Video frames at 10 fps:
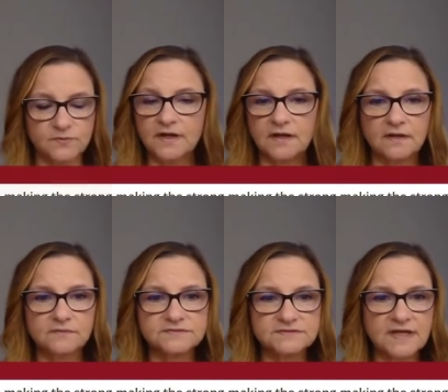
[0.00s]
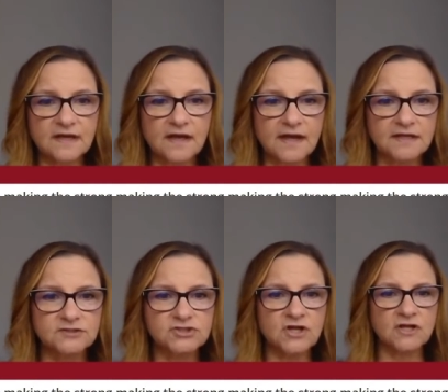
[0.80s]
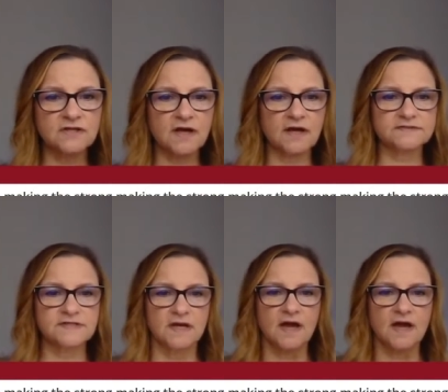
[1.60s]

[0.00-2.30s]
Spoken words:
what Angel Hugs.